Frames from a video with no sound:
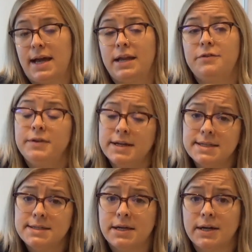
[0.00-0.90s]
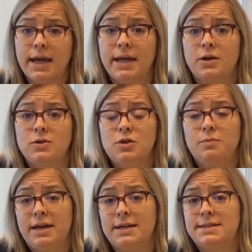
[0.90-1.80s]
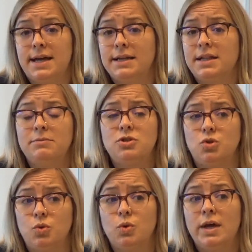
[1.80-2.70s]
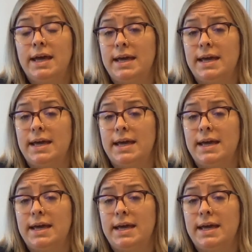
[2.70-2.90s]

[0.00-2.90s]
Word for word: And if necessary, I also may assign them to